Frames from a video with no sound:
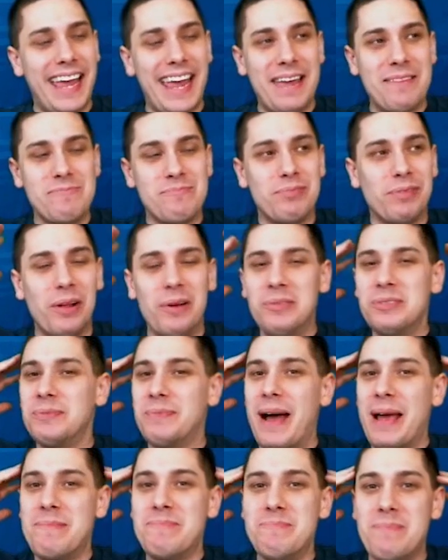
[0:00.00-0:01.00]
it
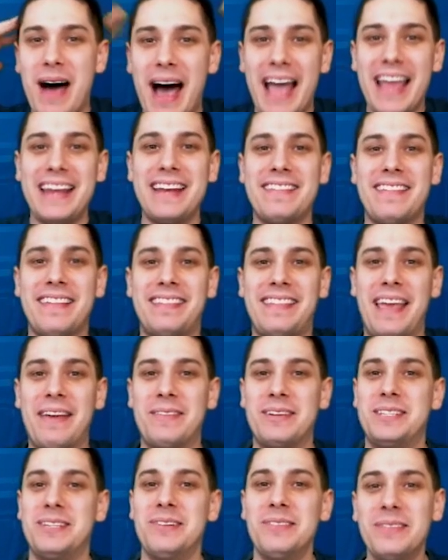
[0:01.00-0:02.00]
blows my mind that they
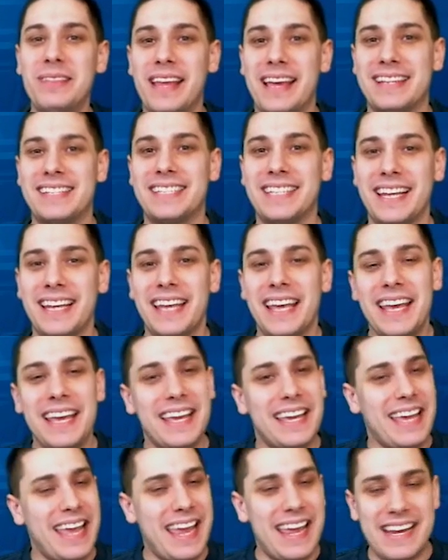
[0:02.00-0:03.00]
would do this. Like,
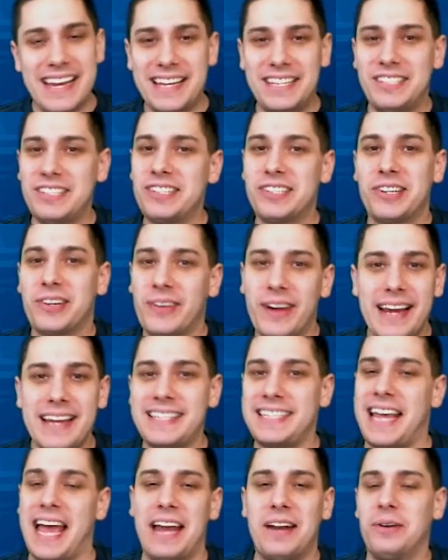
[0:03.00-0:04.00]
it, it's just
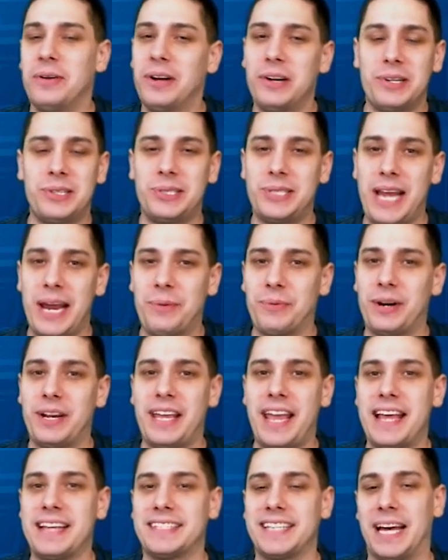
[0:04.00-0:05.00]
crazy. I don't understand where
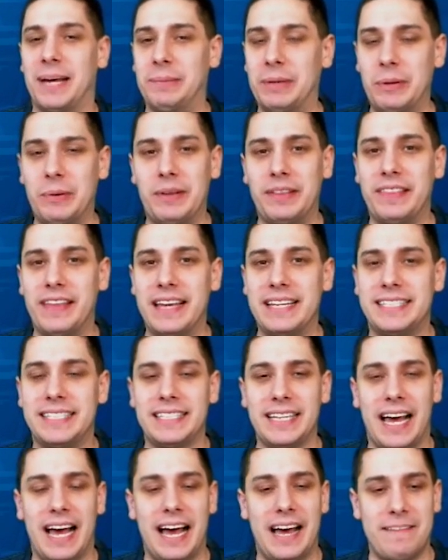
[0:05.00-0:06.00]
EA is coming with
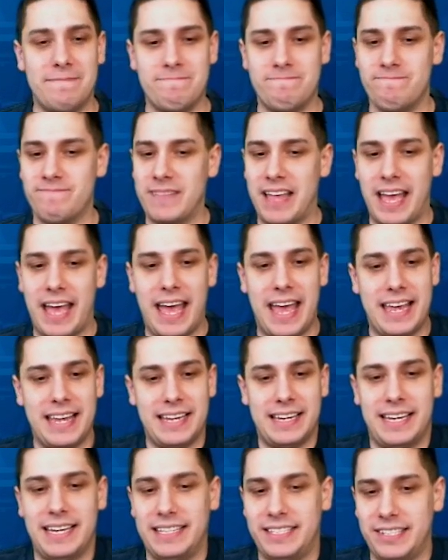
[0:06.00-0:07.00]
this. Um,
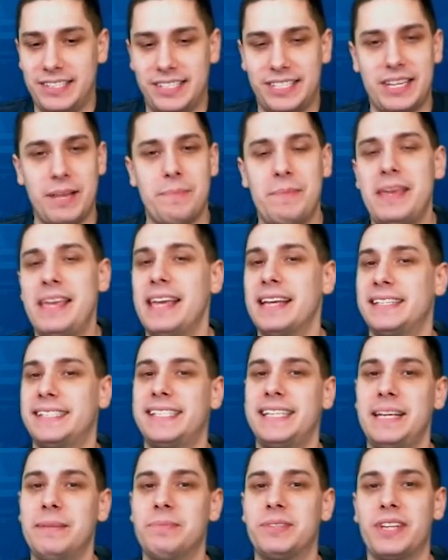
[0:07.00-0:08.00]
it, it, just, to me, it
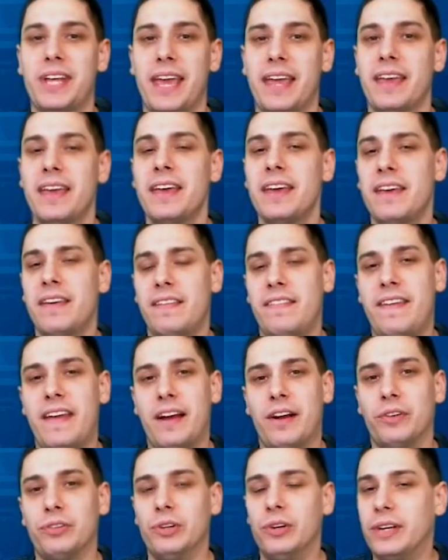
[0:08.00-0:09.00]
seems like
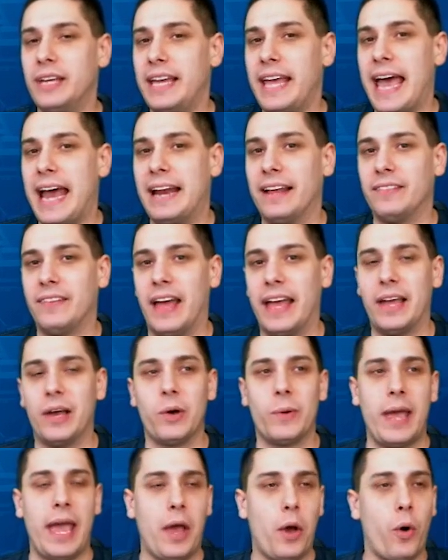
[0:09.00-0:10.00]
they're looking at it like,
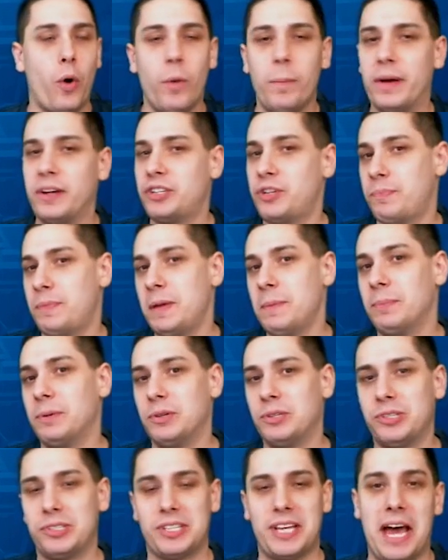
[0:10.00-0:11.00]
okay, a whole bunch of
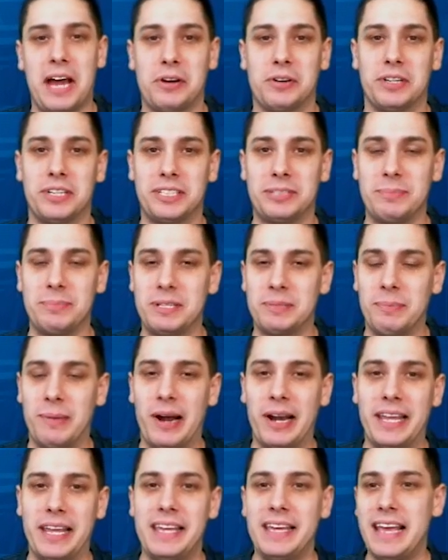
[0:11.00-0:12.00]
people just got Christmas
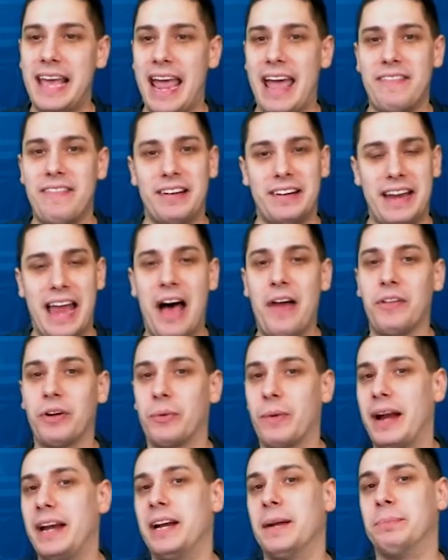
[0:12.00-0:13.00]
money and they're, now
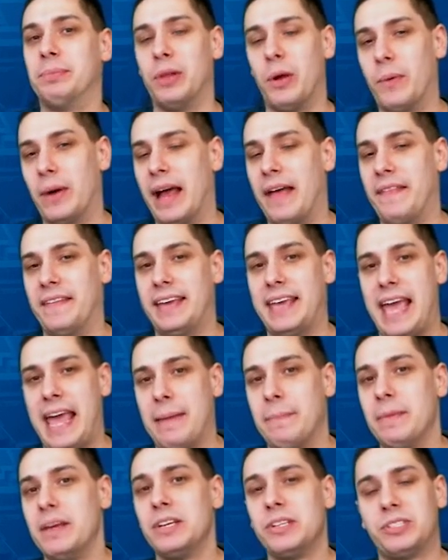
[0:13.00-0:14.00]
they're ready to blow it on the
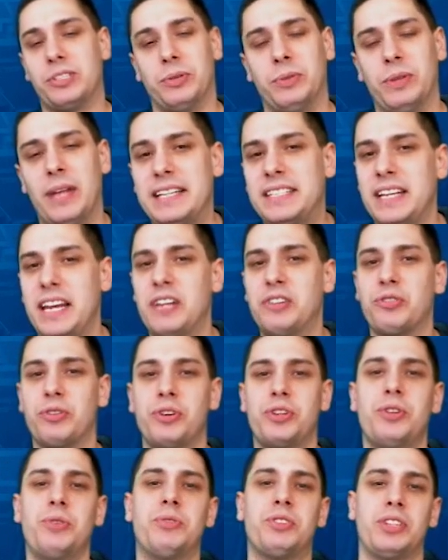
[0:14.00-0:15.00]
game. So let's
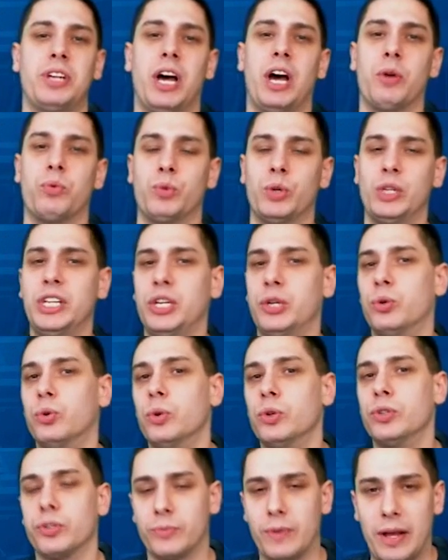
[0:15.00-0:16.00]
introduce a, a really
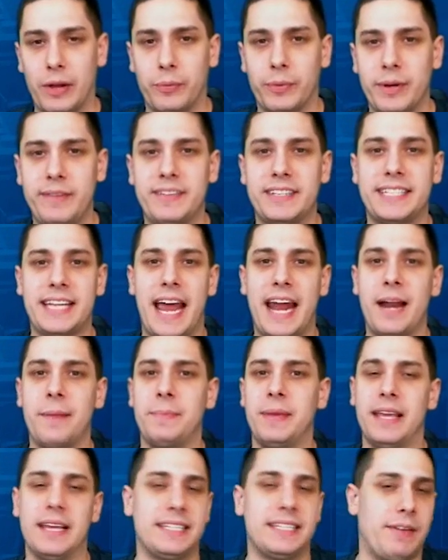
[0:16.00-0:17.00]
cool Darrelle Revis
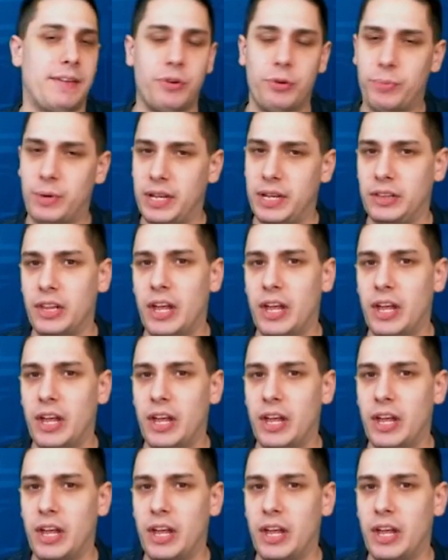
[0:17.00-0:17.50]
item because everybody